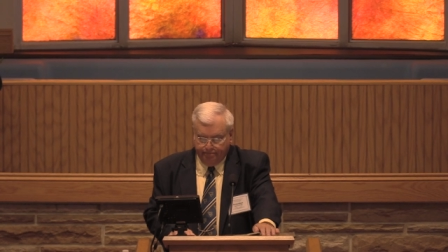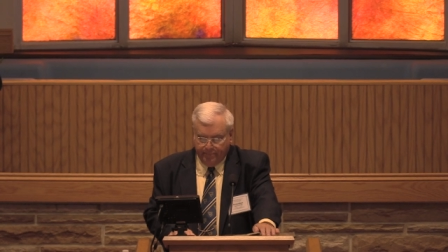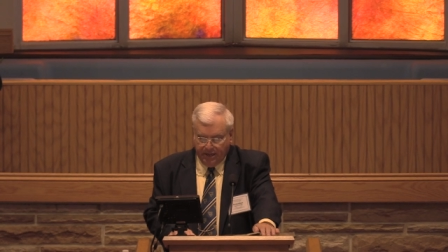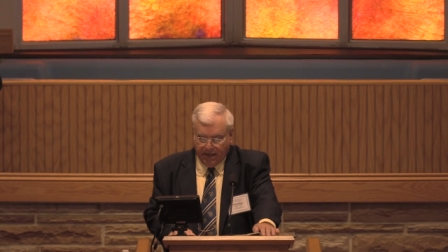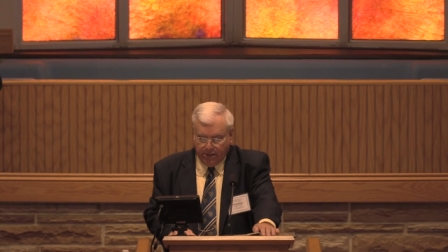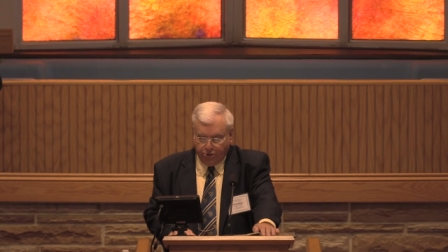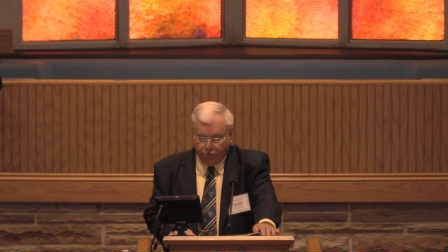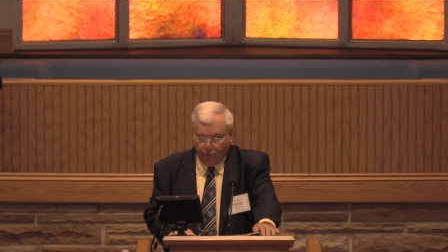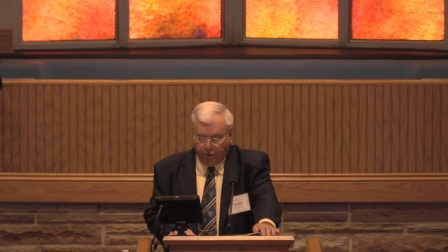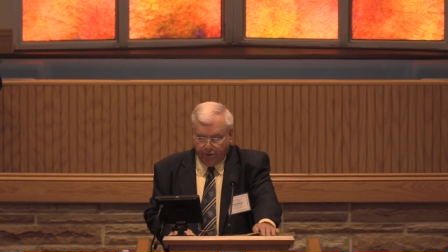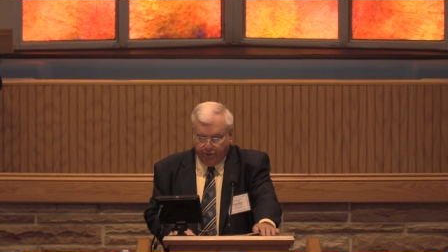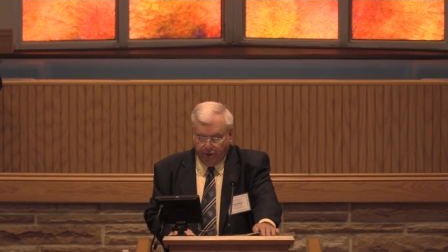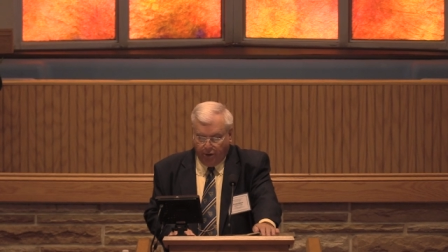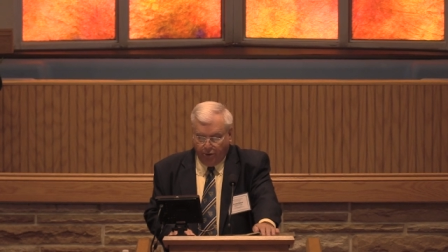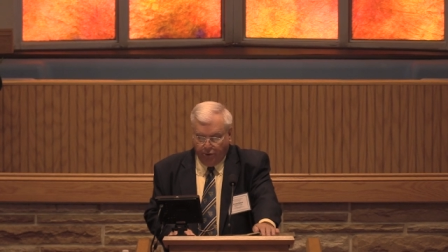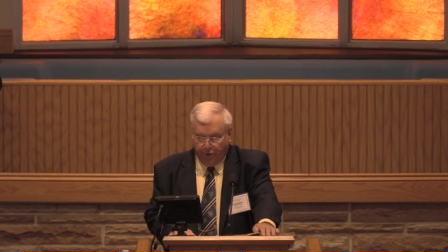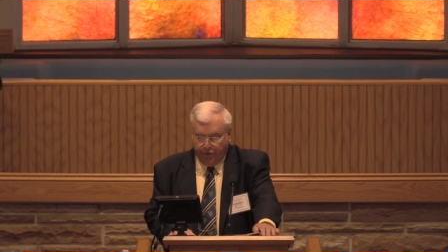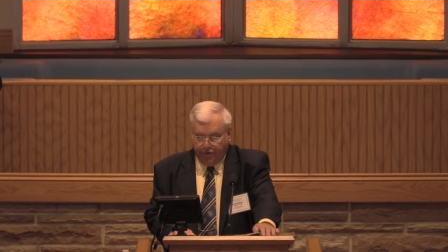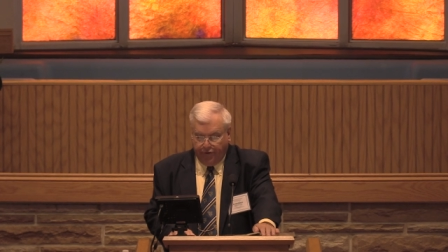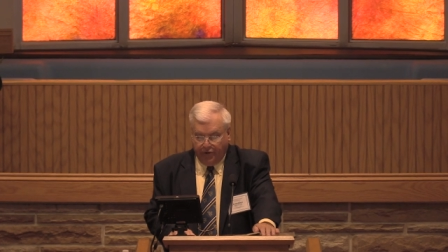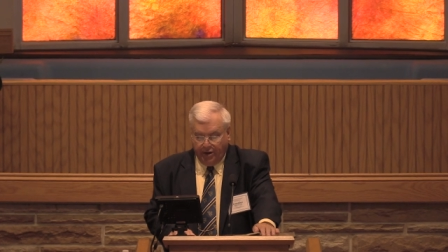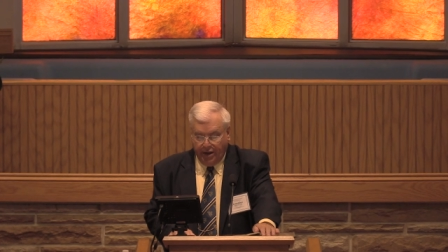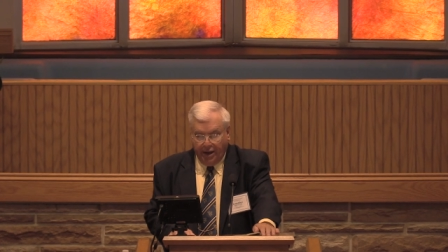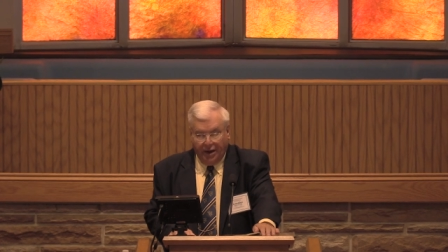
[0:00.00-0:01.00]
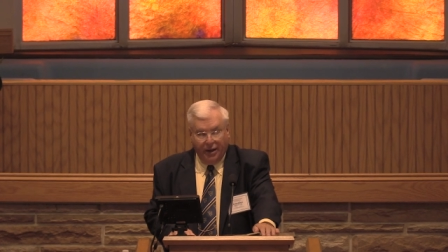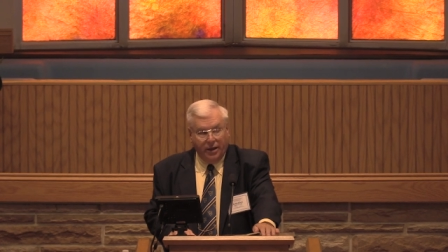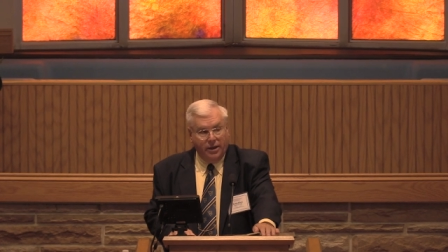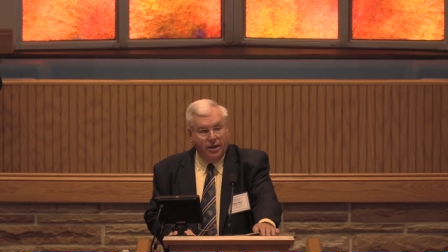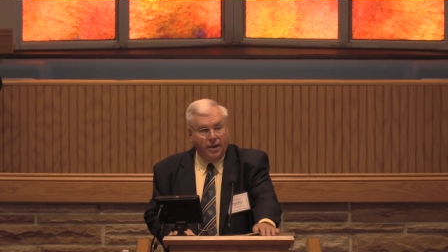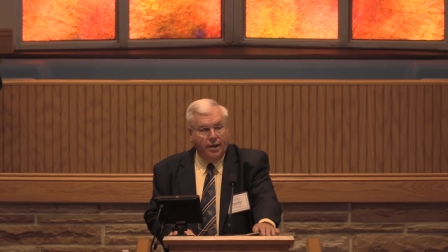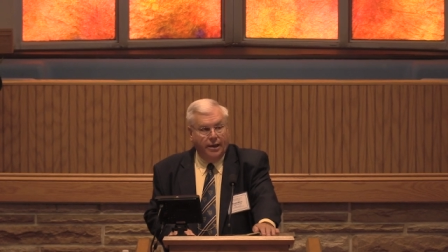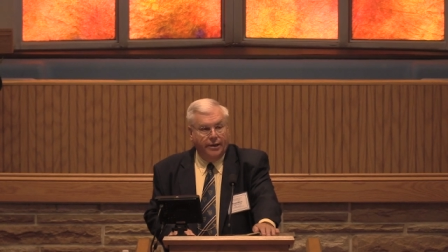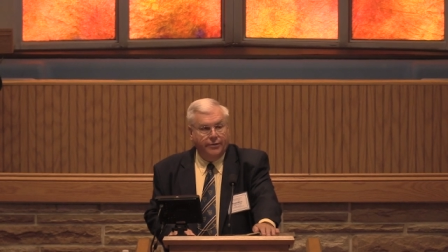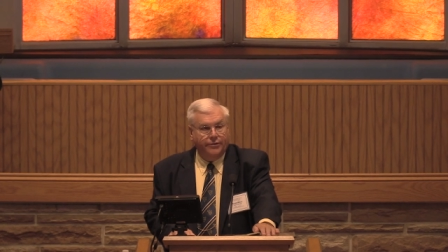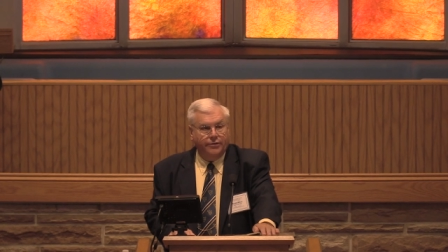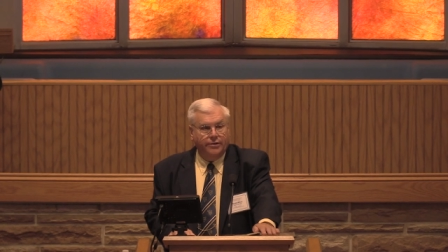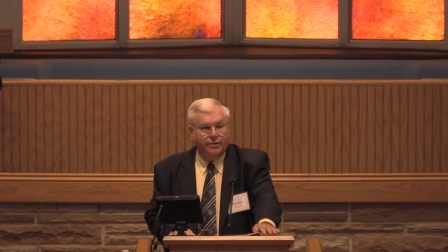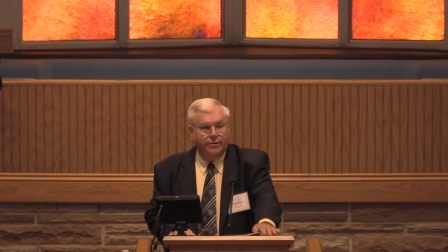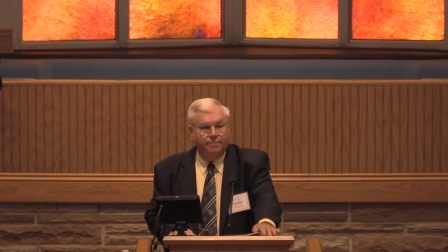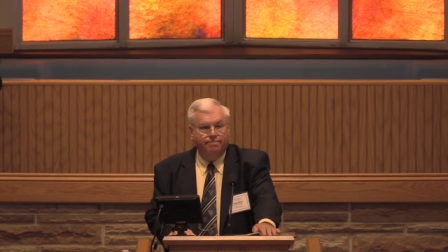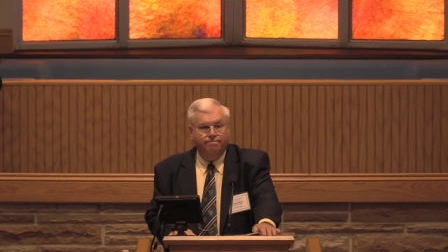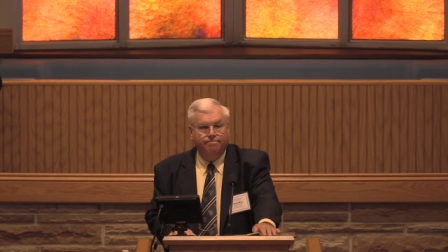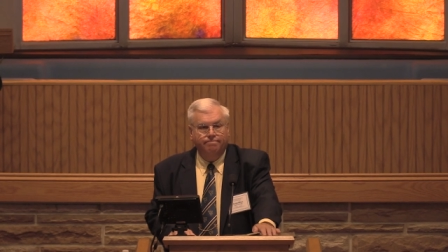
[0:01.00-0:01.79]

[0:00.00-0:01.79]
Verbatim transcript: That's what the Lord's telling us.